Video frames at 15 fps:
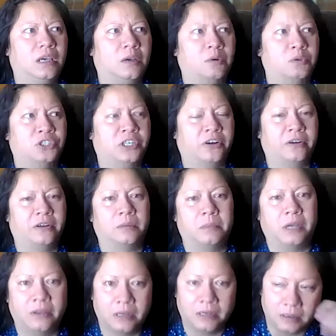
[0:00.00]
was sharing
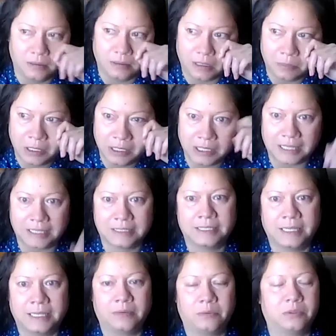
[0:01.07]
about it a bit last
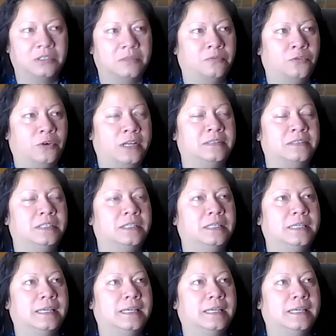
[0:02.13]
night with some friends.